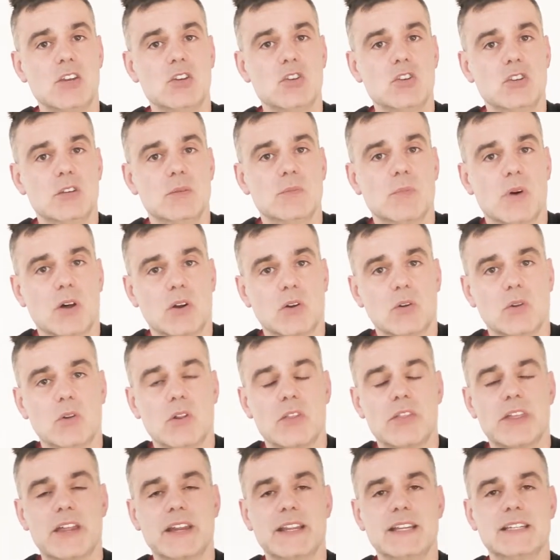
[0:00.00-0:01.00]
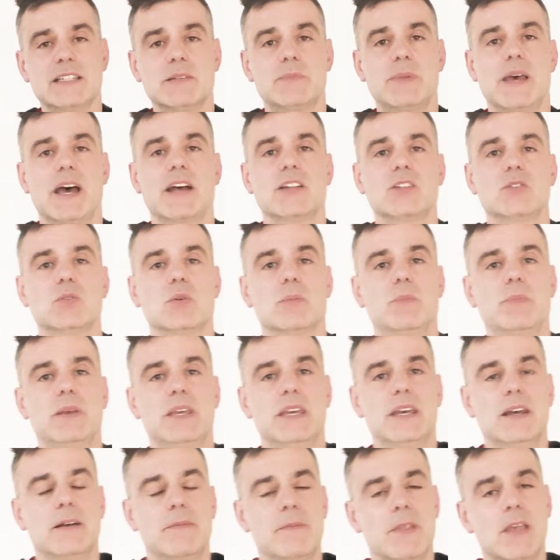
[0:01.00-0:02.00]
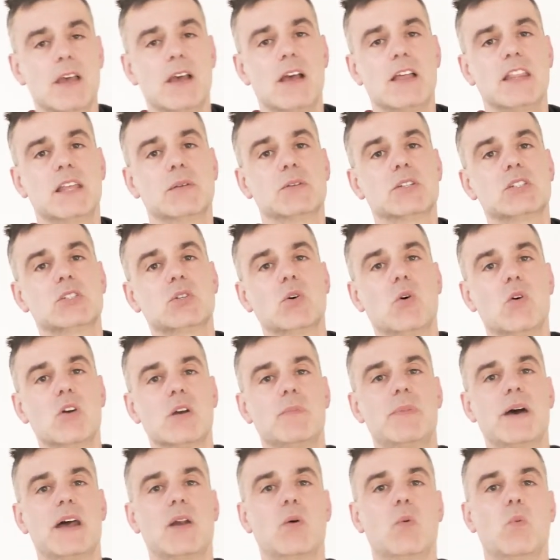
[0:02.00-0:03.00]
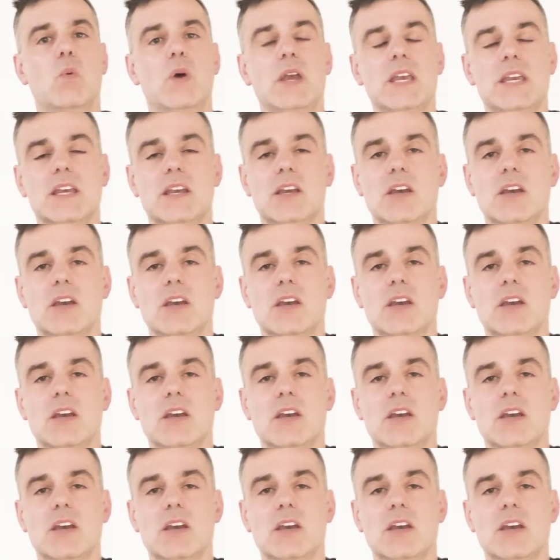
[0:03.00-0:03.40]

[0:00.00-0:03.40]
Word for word: new model that is about to appear. There was talk about a week